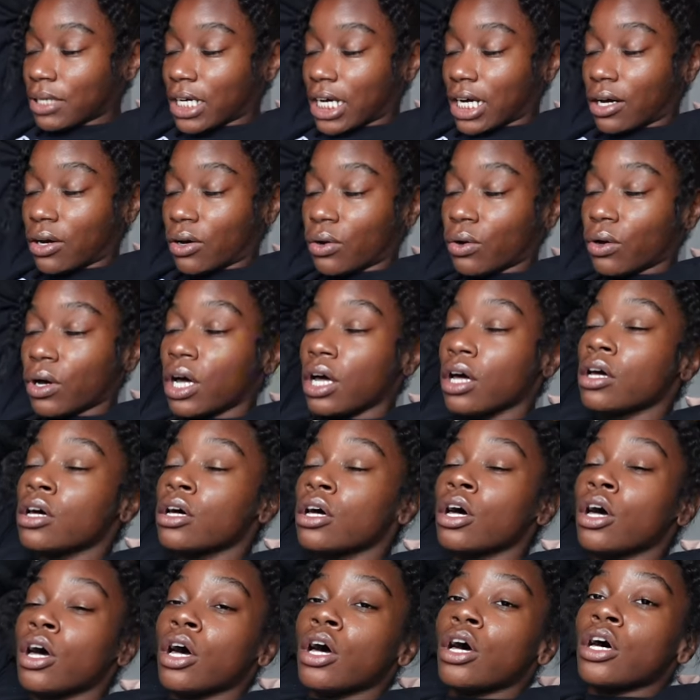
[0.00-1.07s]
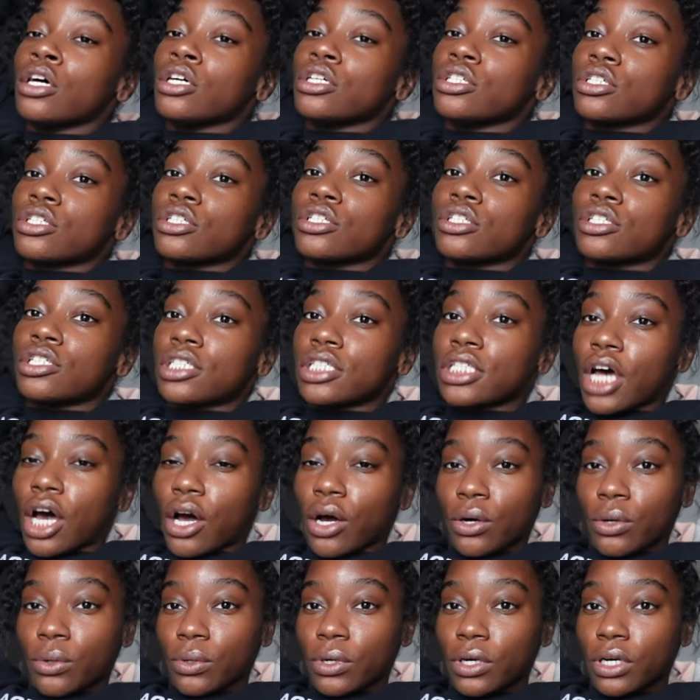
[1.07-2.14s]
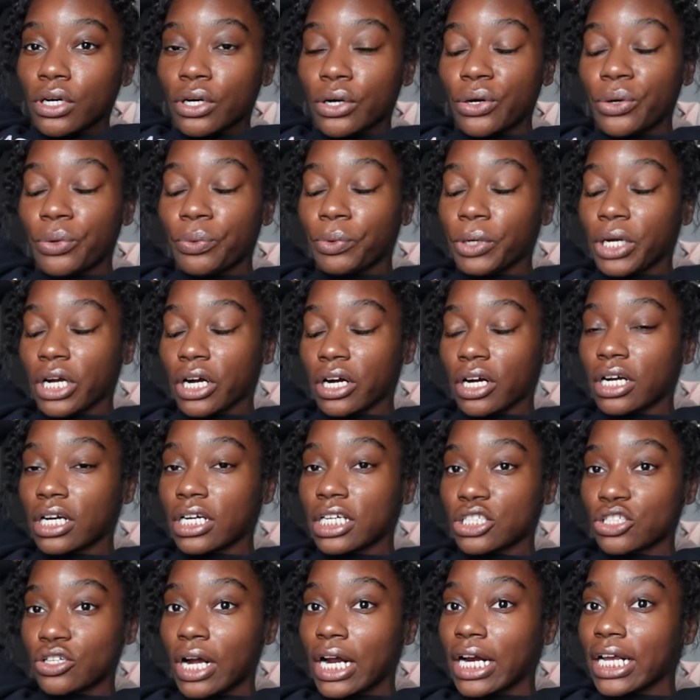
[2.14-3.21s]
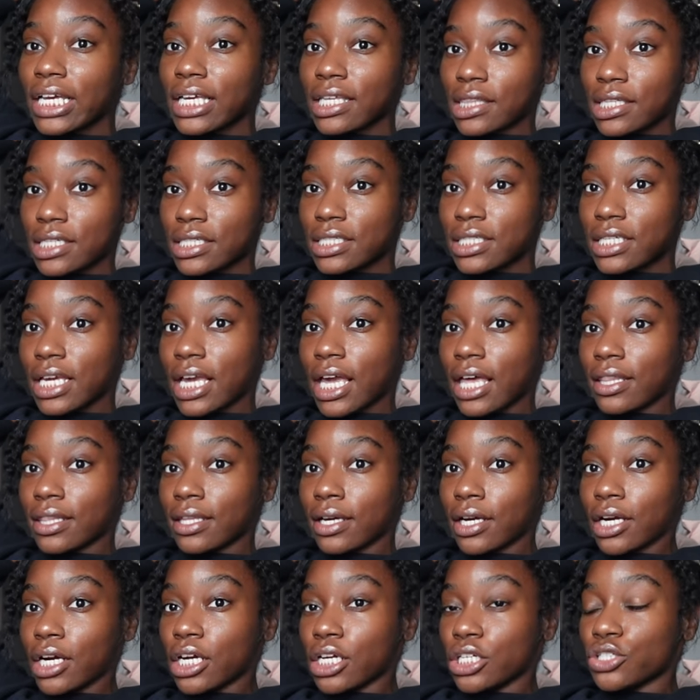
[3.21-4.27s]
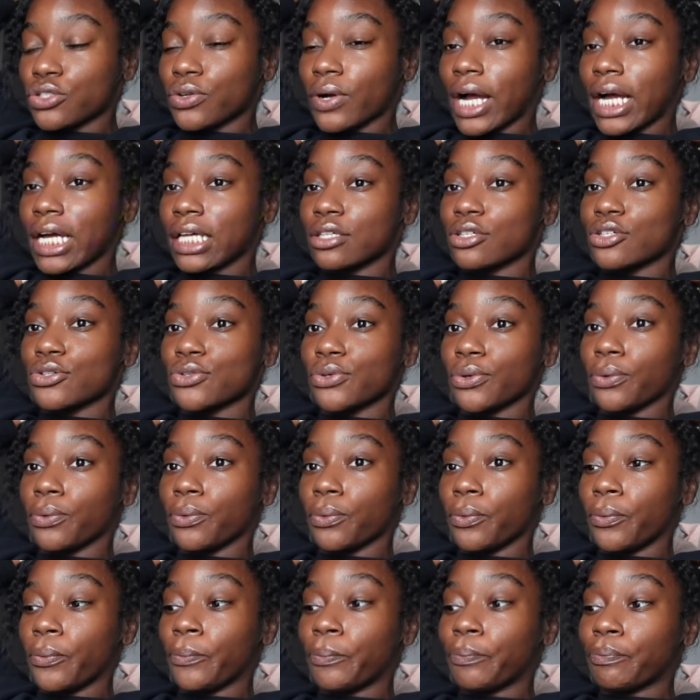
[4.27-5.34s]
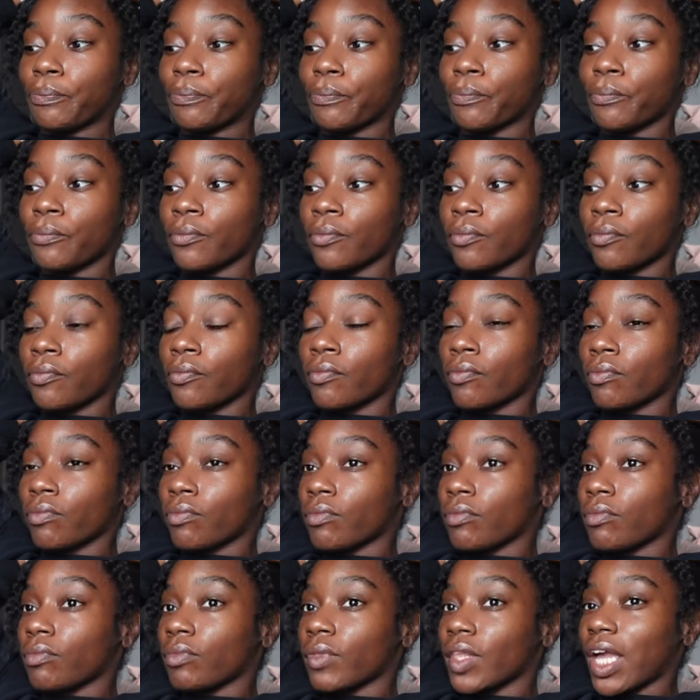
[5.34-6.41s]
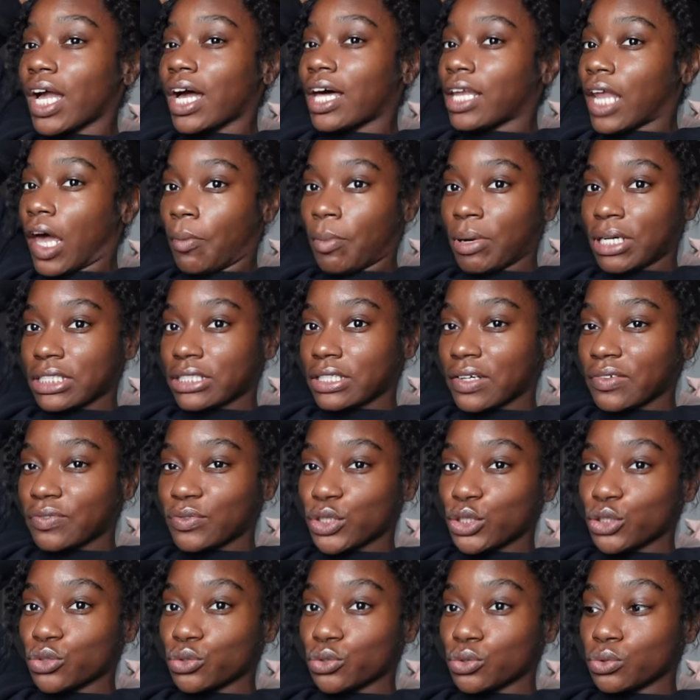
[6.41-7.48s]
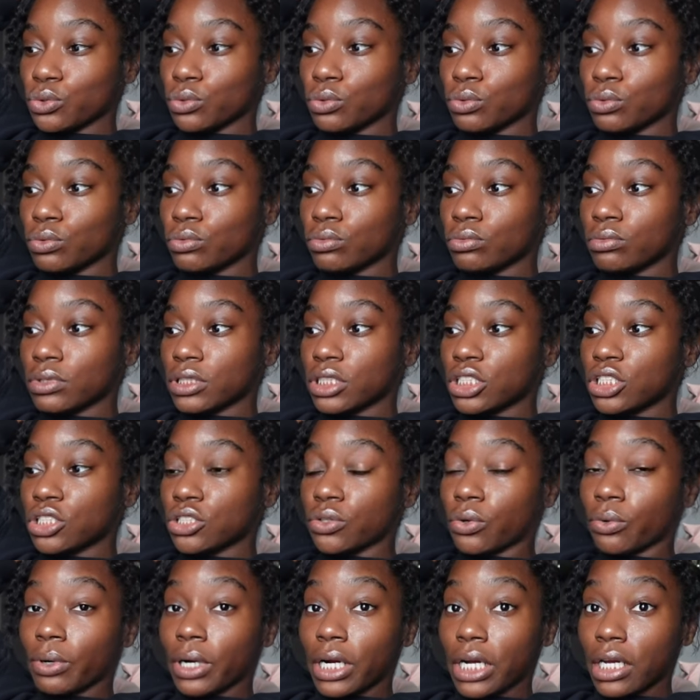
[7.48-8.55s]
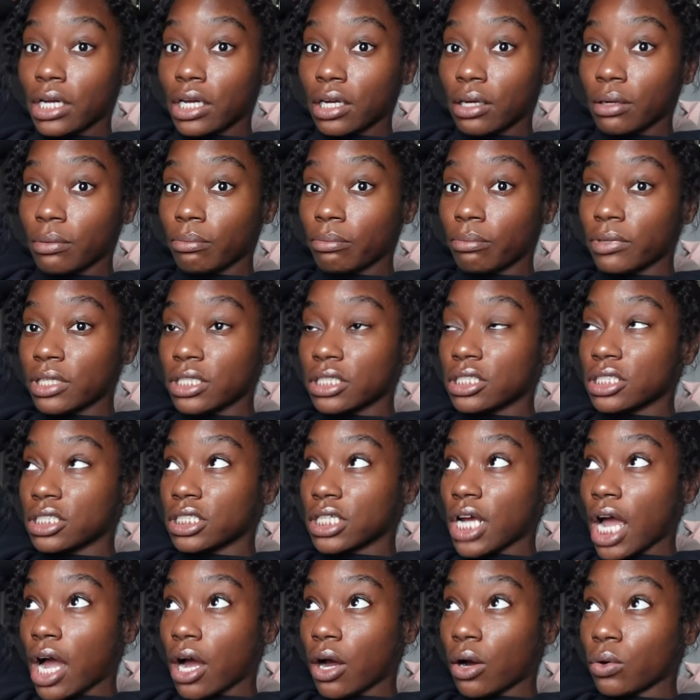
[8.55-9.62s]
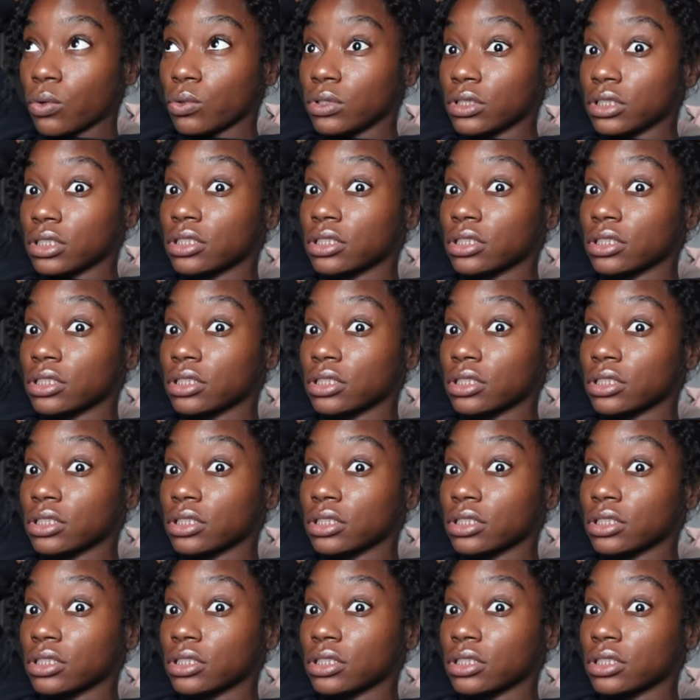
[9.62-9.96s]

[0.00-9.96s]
now. So we are going to try to get this together, try to allow myself to scream, shout,